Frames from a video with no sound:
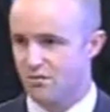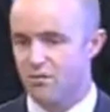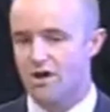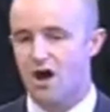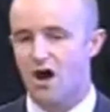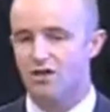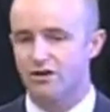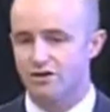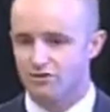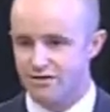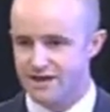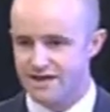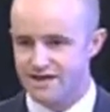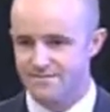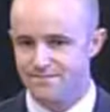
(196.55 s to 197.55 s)
We all
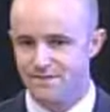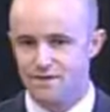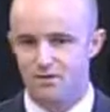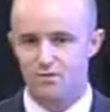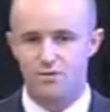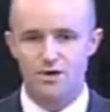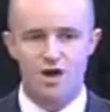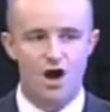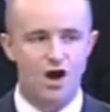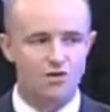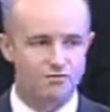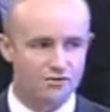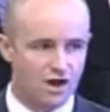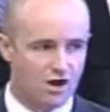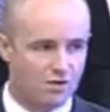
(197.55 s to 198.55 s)
agree, we
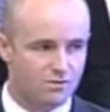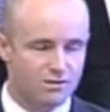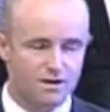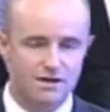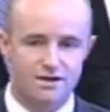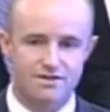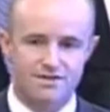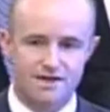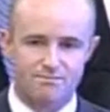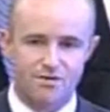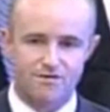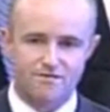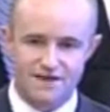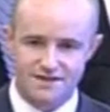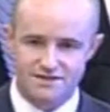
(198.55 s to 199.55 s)
all know that
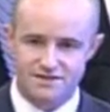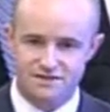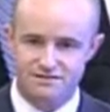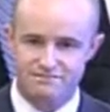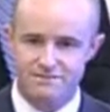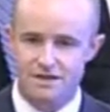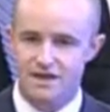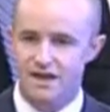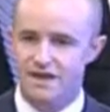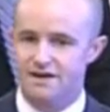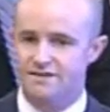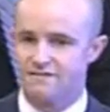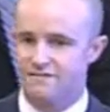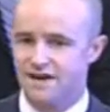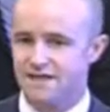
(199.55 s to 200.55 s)
prevention
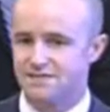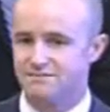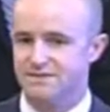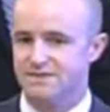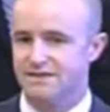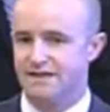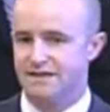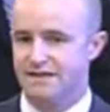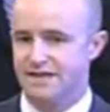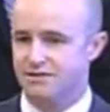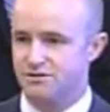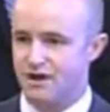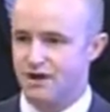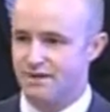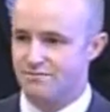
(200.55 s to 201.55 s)
and investments in
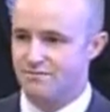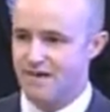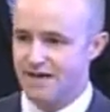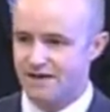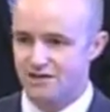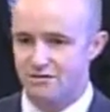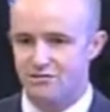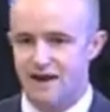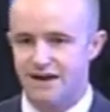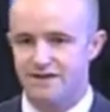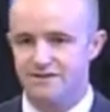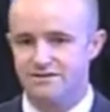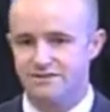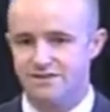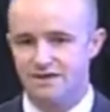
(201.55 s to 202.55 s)
electronic medical
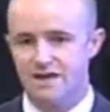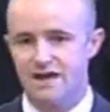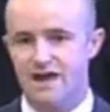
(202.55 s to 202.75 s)
records